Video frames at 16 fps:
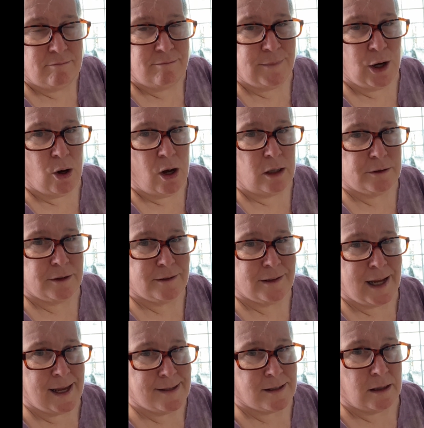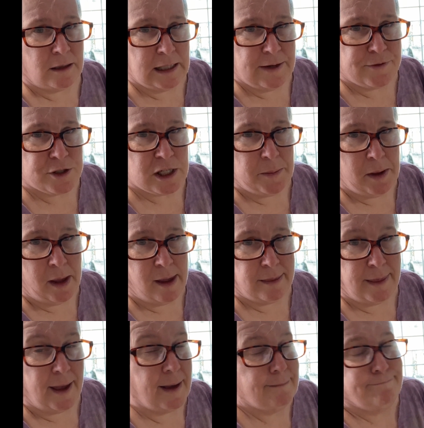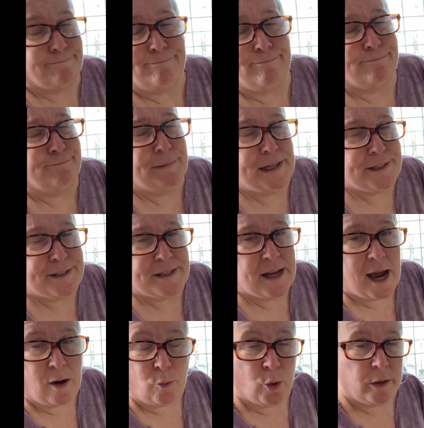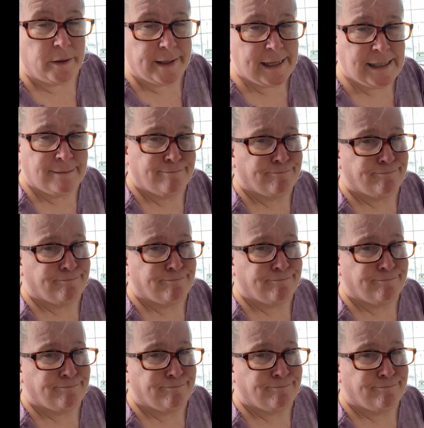you know, I'll taste a leaf or something like that, it's not really